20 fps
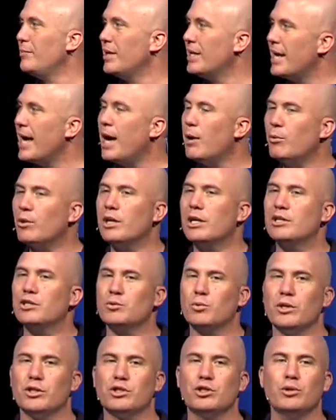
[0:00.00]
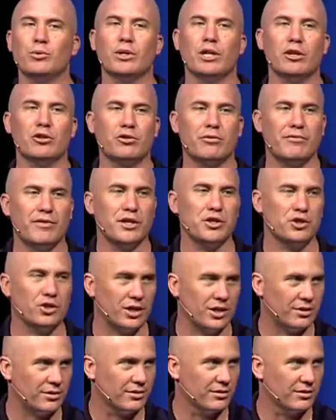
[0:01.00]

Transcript: but now we're going to switch to an intervention.